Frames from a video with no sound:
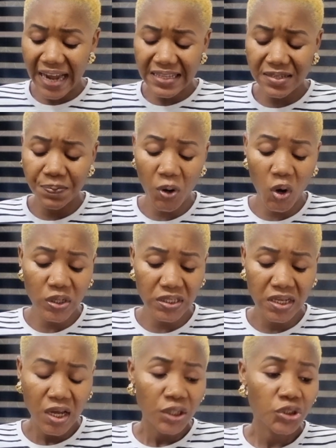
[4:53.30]
that.
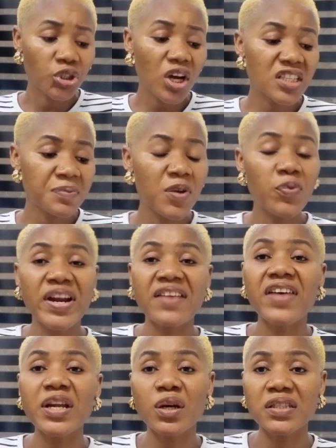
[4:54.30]
But trust me,
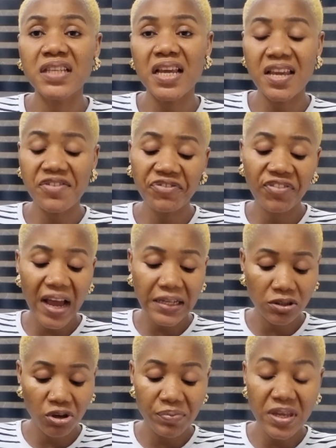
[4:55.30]
whenever you're taking
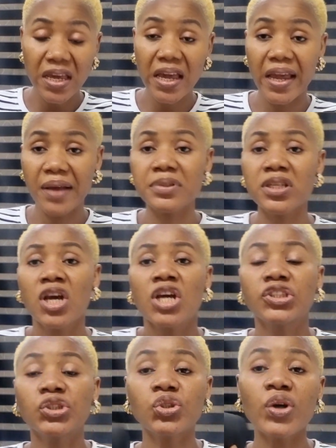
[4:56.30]
flat tummy herbs,
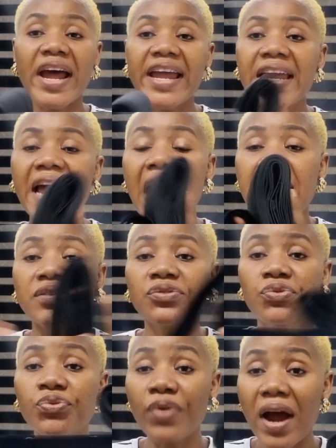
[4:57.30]
try
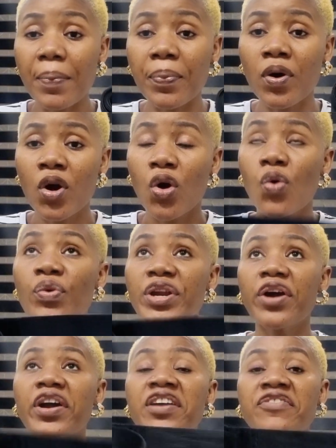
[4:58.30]
and wrap
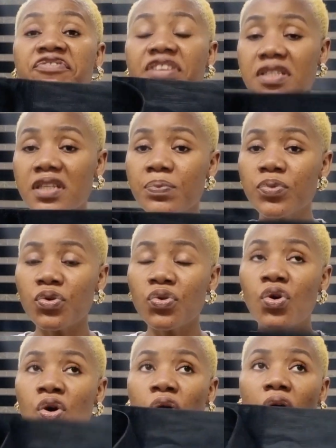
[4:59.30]
with your
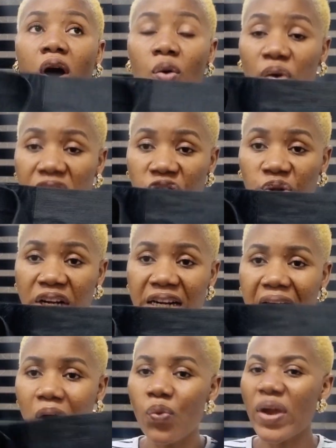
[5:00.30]
invisible waist
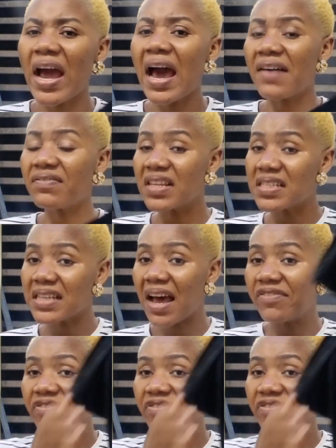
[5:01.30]
trainer. We have this